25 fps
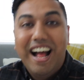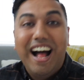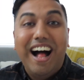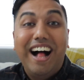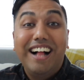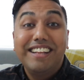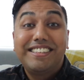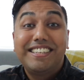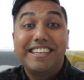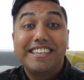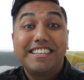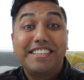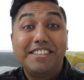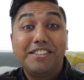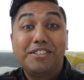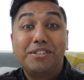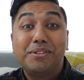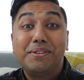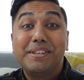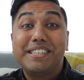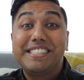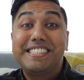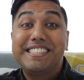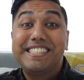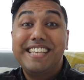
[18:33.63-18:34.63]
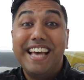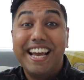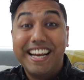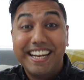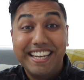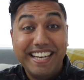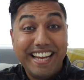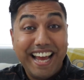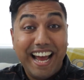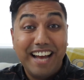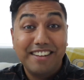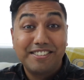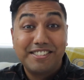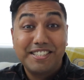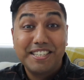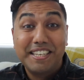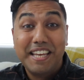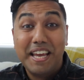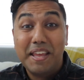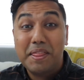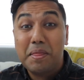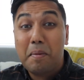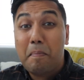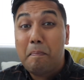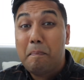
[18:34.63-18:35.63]
I'll take you through exactly how to
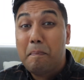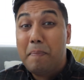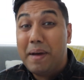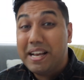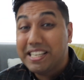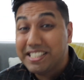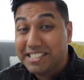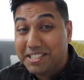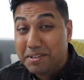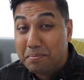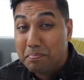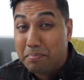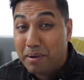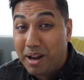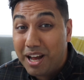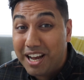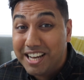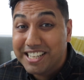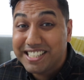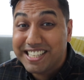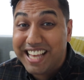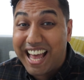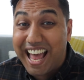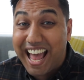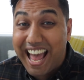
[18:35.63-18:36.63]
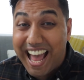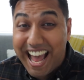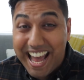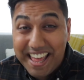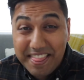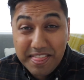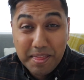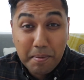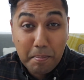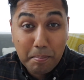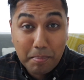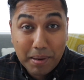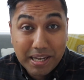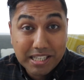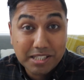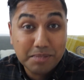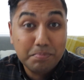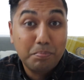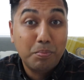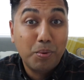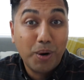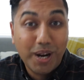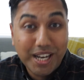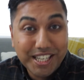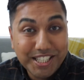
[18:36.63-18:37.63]
get the best suppliers and the
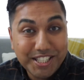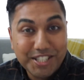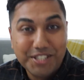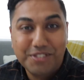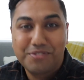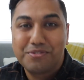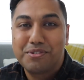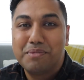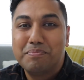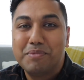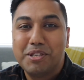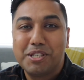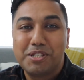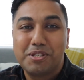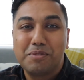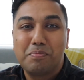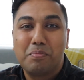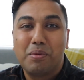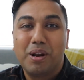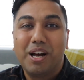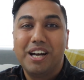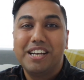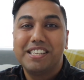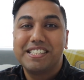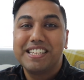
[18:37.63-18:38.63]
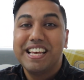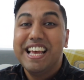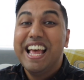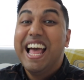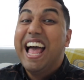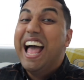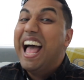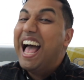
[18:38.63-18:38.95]
best prices from the suppliers,